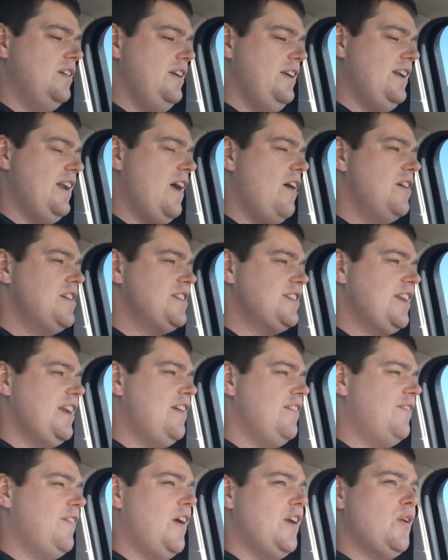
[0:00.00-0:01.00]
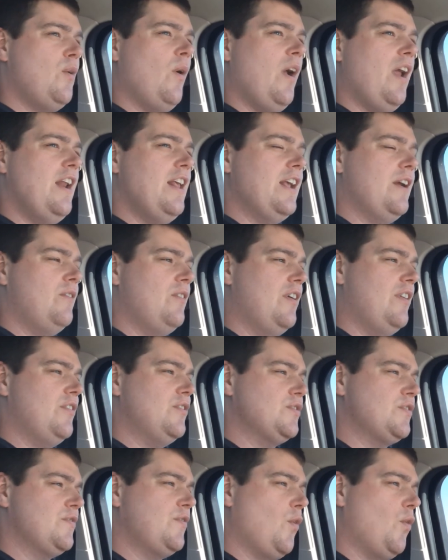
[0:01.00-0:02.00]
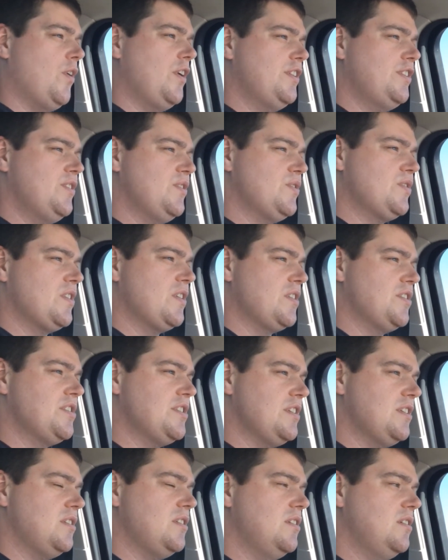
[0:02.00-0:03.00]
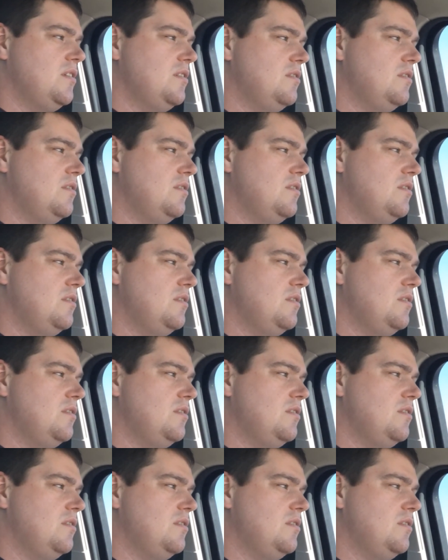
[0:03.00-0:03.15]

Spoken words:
And now I just need to find a way to get rid of those Fortitude Surges.